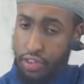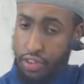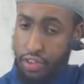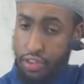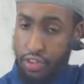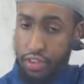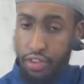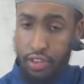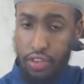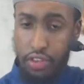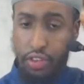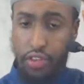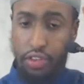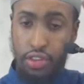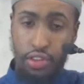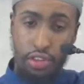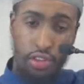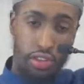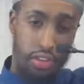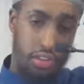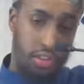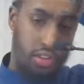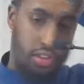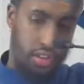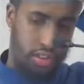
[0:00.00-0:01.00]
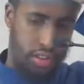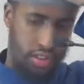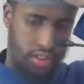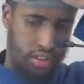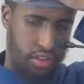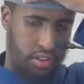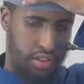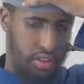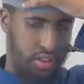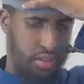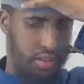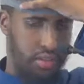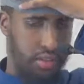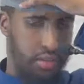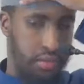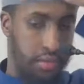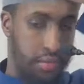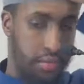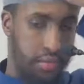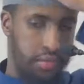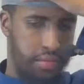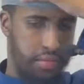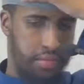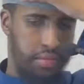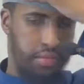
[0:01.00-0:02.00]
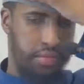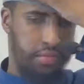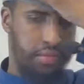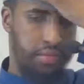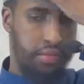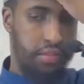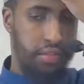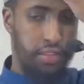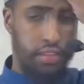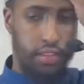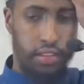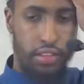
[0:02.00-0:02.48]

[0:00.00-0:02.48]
(no one is talking)